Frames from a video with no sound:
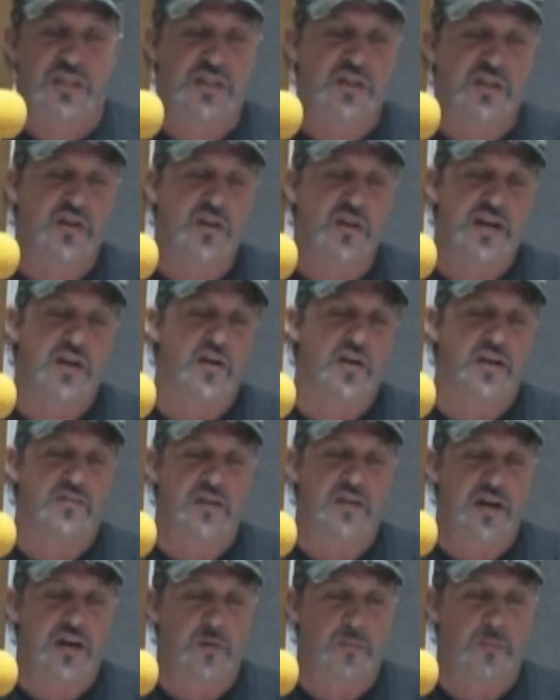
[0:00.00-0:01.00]
Secured
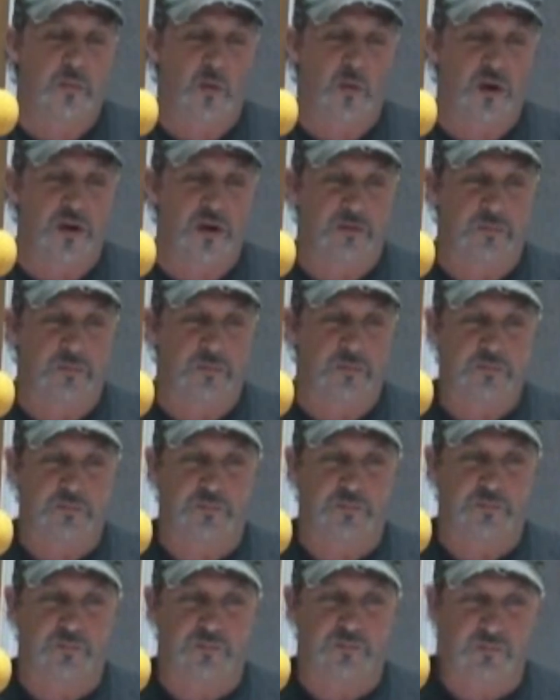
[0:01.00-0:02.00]
area of an airport.
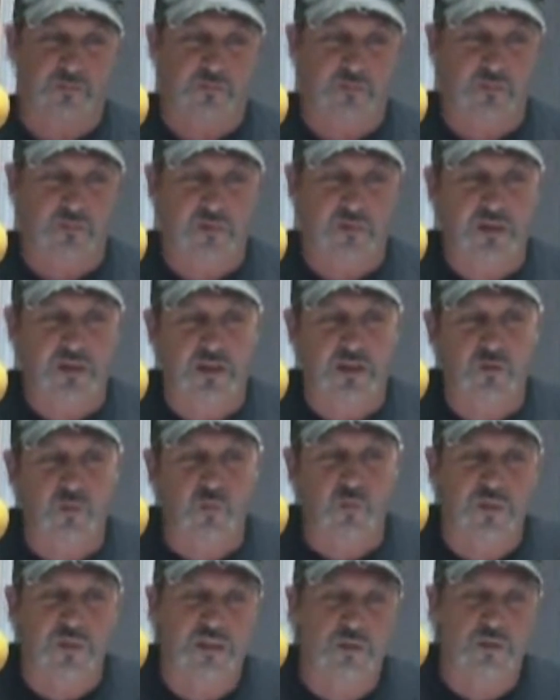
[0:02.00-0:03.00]

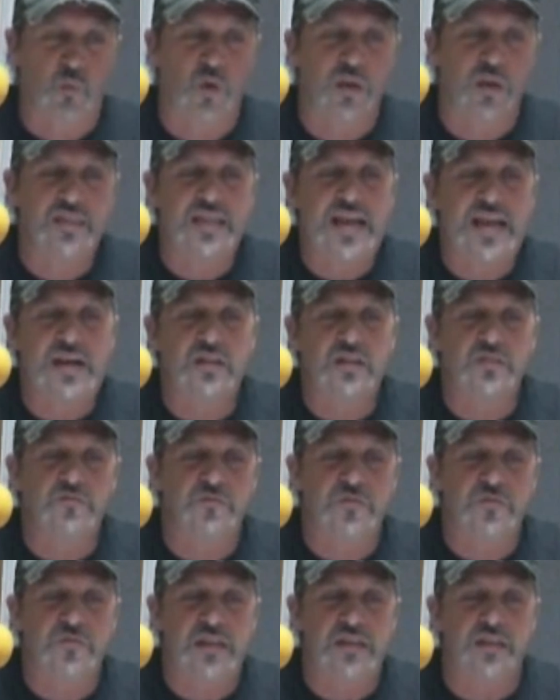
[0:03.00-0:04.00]
Within
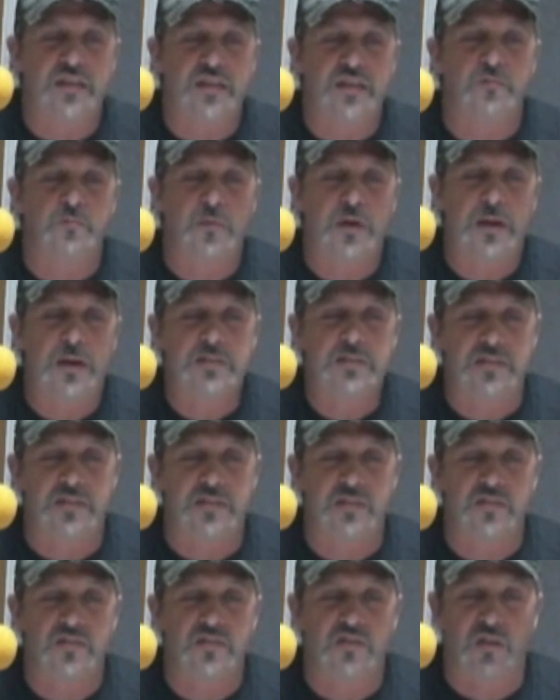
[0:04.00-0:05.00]
1,000 feet of
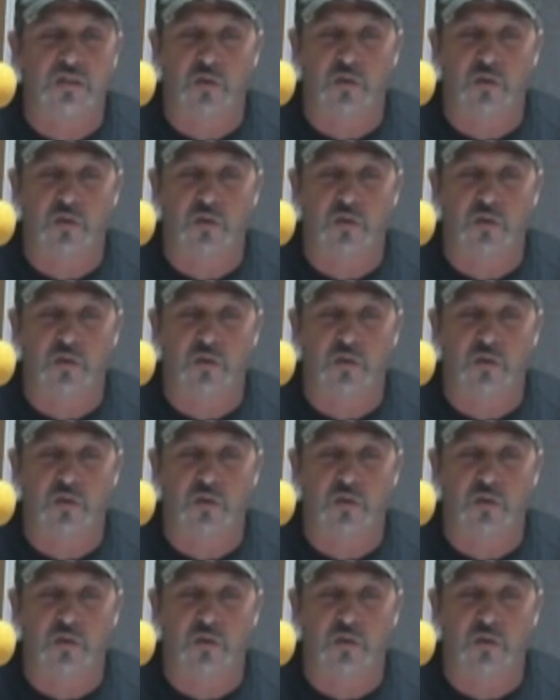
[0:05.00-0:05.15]
premises,